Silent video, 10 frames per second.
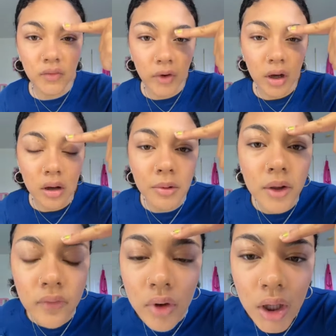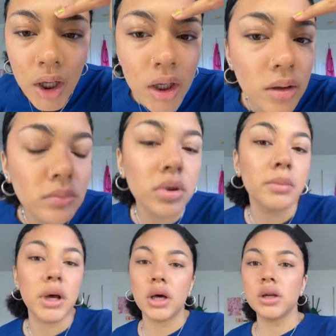fuck on my forehead, but
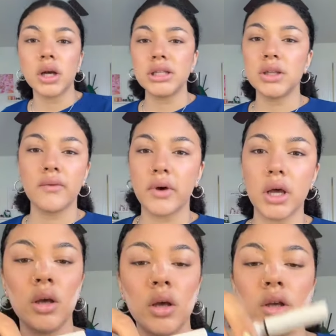my under eyes look fine.